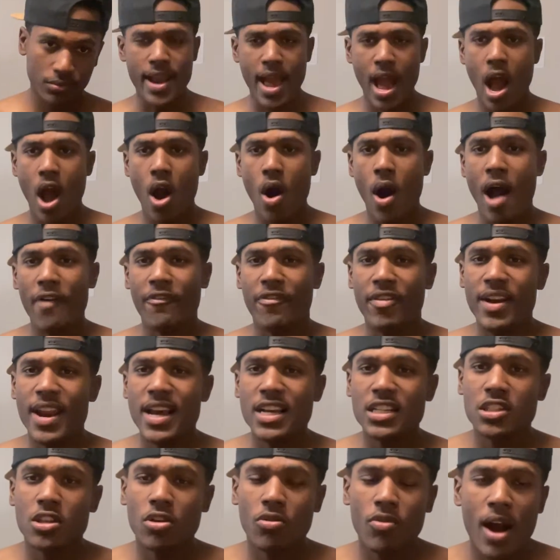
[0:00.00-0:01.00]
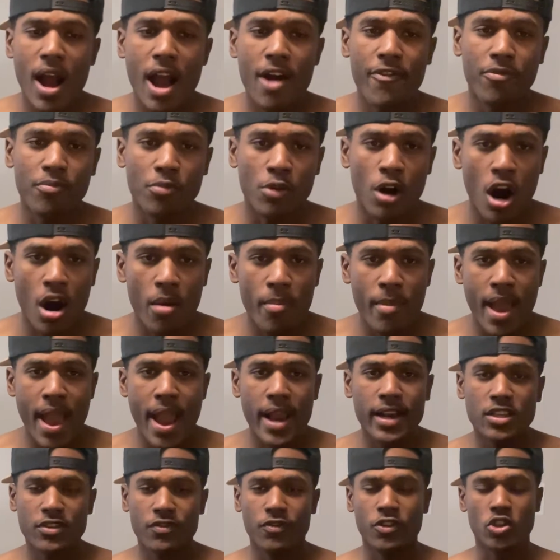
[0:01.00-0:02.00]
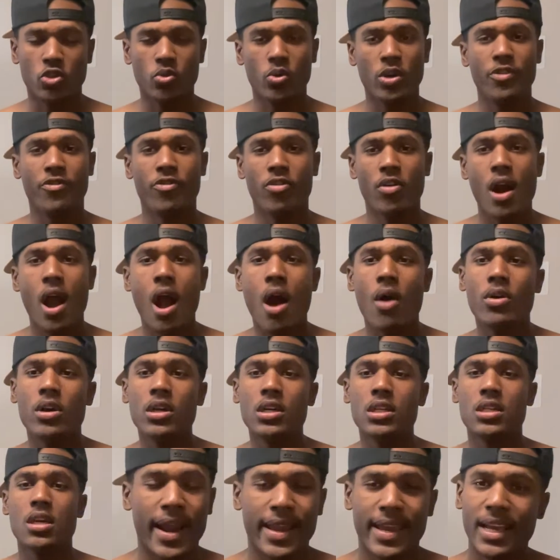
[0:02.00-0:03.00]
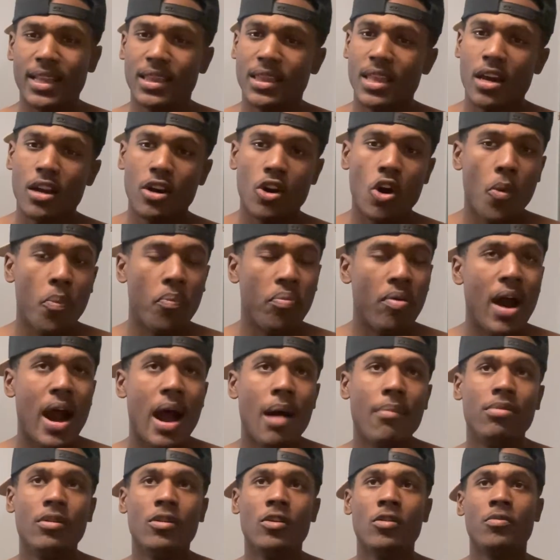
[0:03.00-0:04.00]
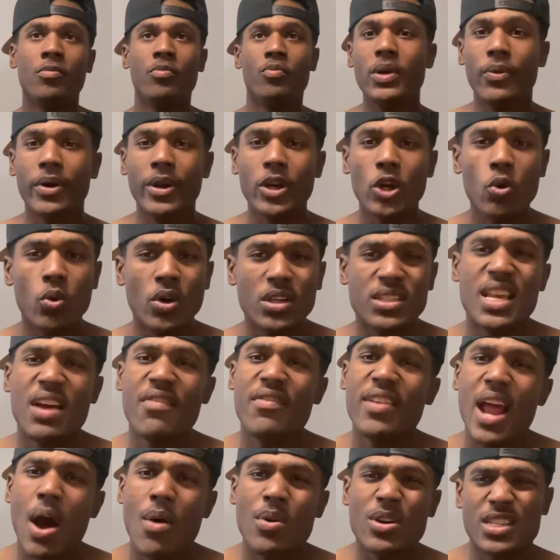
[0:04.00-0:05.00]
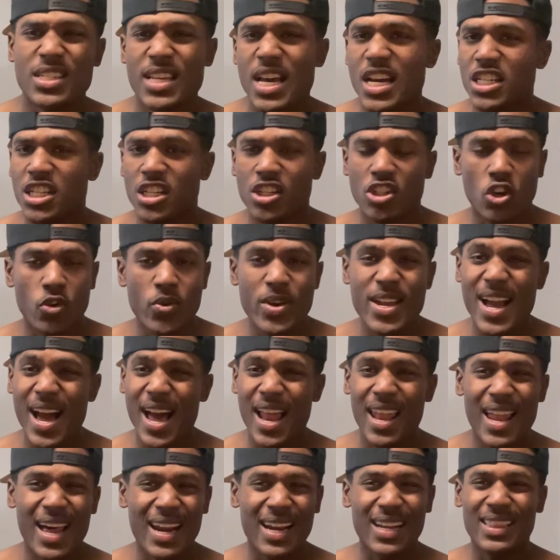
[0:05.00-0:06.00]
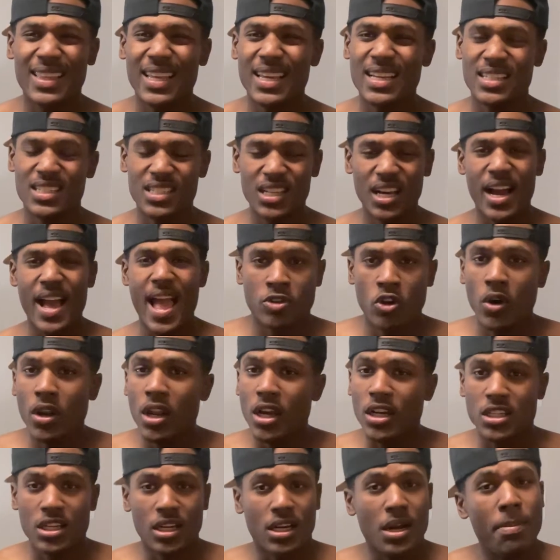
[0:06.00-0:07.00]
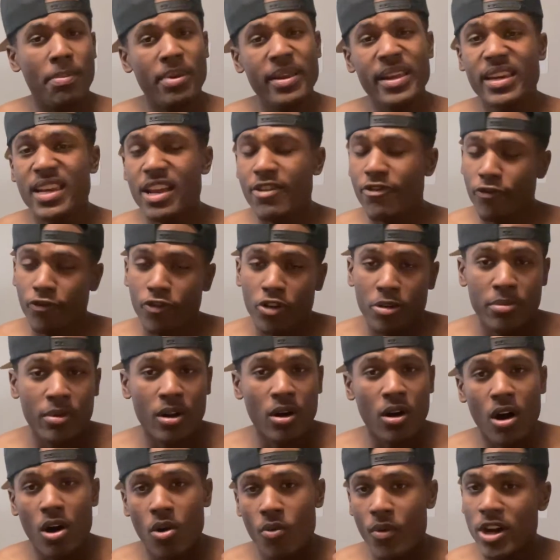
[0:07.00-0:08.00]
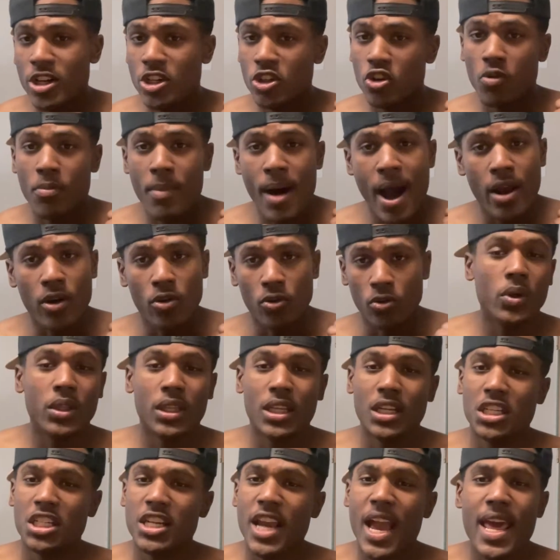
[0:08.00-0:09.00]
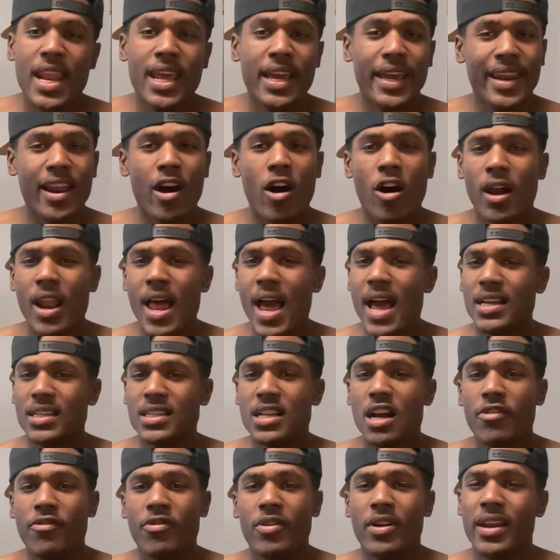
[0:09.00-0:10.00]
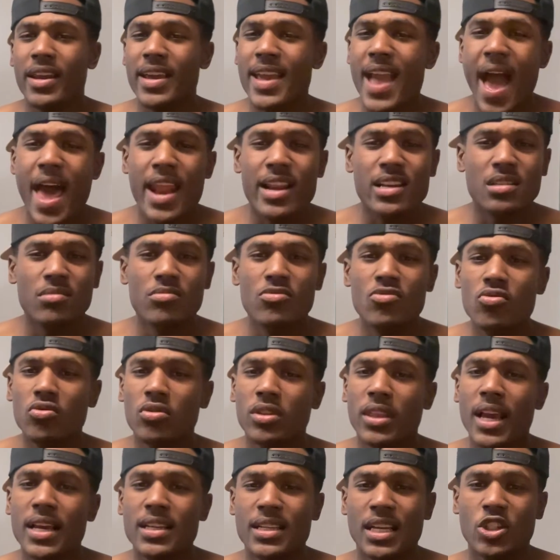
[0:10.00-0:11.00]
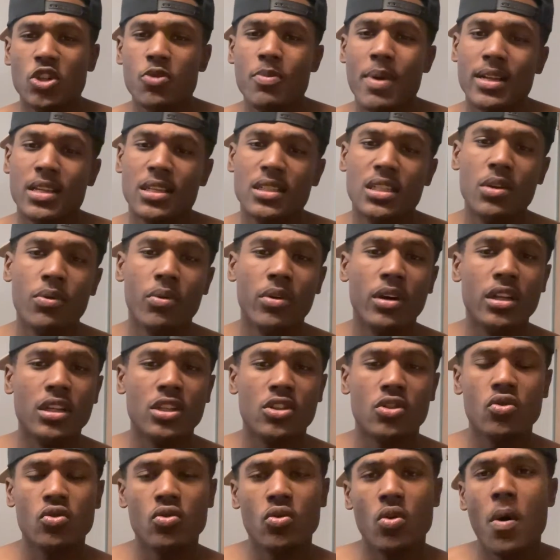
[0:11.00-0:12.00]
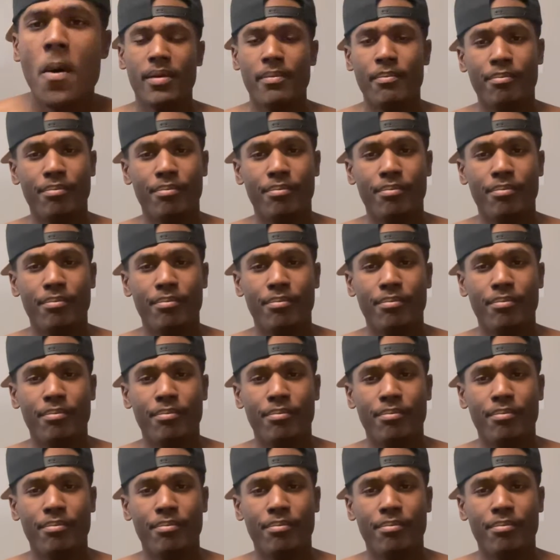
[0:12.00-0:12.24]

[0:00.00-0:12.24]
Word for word: Now, I finessed the ride from CarMax for 24 hours. Get there, no problem. We do a seven hour session, so he got a lot of things done. So it looks completely different from the original model. The shading and all that stuff, and he added some new things that you about to see really soon.